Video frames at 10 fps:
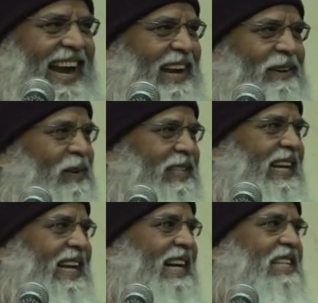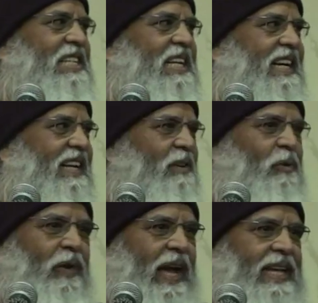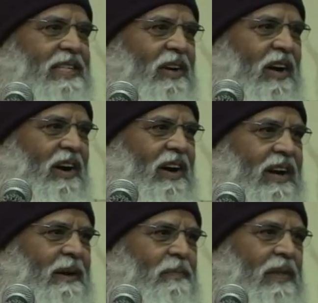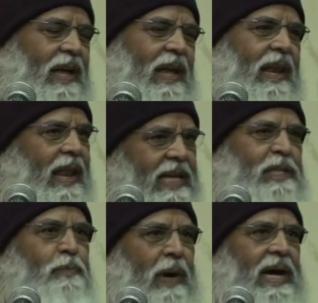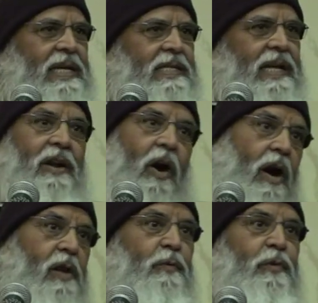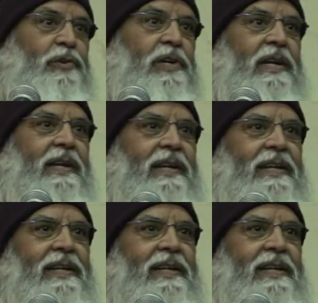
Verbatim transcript: and who is the youngster who has got less past and all future?